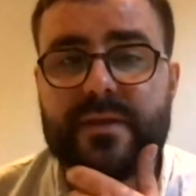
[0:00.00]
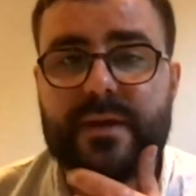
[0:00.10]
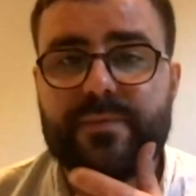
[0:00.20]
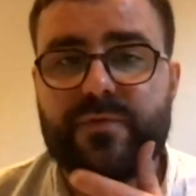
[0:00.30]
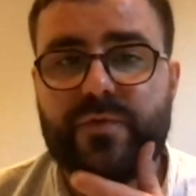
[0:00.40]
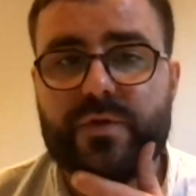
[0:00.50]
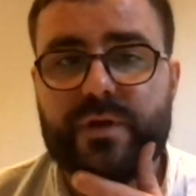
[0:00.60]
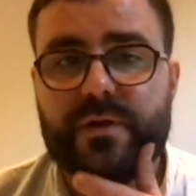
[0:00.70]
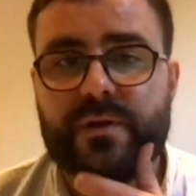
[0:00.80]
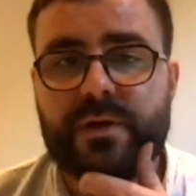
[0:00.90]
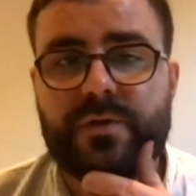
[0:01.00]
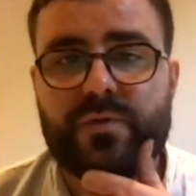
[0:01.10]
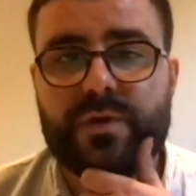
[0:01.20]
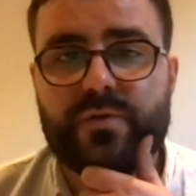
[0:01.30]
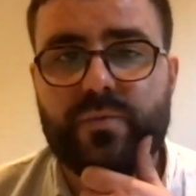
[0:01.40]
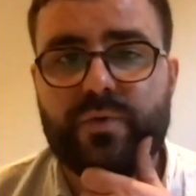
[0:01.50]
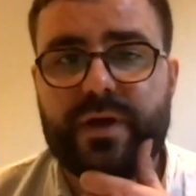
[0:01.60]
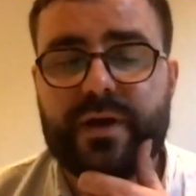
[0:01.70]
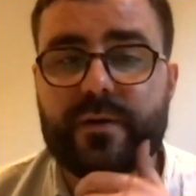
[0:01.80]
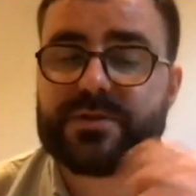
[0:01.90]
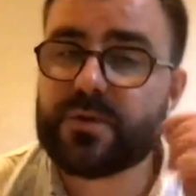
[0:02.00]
in depth for into the two breakouts.